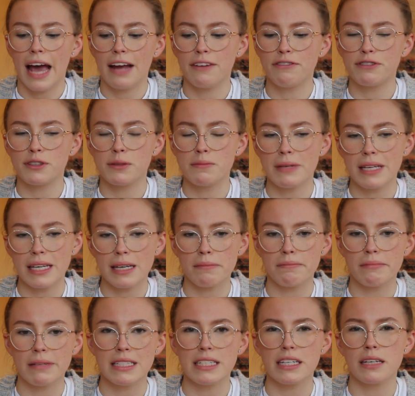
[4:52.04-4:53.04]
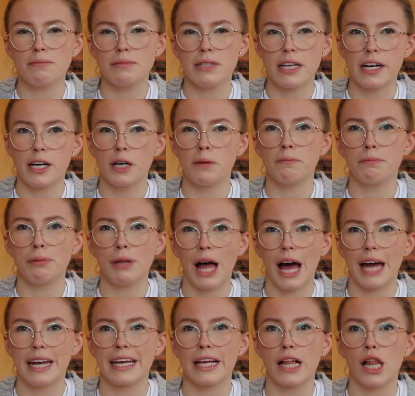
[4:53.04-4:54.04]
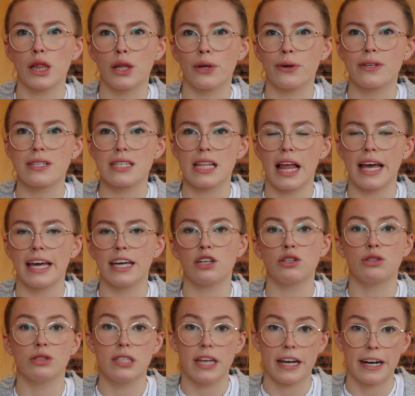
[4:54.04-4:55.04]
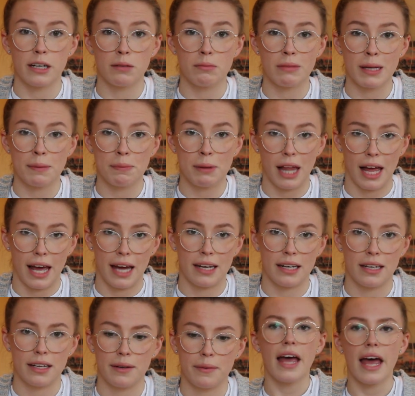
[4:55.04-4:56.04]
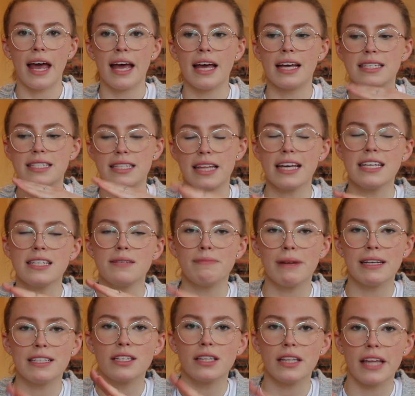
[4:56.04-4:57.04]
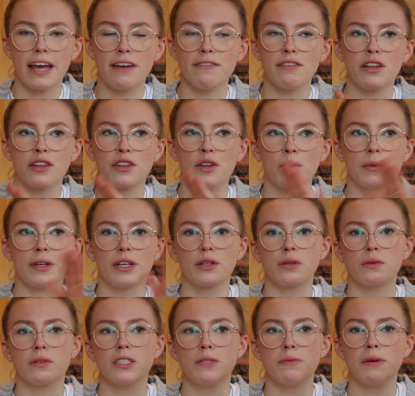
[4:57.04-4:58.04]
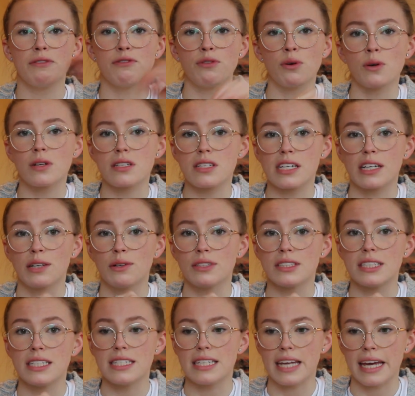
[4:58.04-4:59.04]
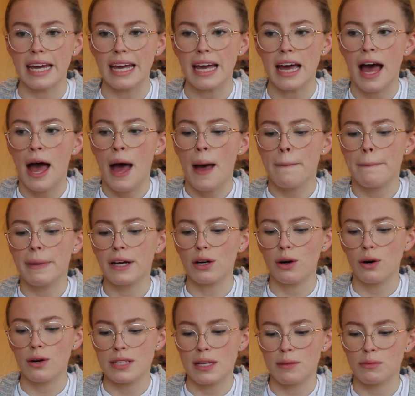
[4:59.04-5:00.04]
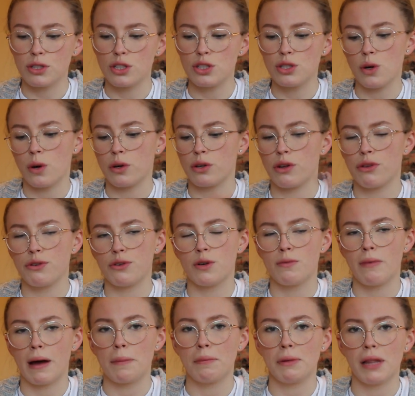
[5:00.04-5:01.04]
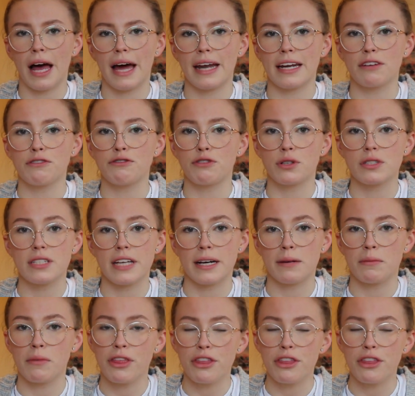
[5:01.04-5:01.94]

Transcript: And for me, medium-term planning looks like your termly plan. It is this middle level that we are going to be focusing on today, because I'm going to talk you through my planning for term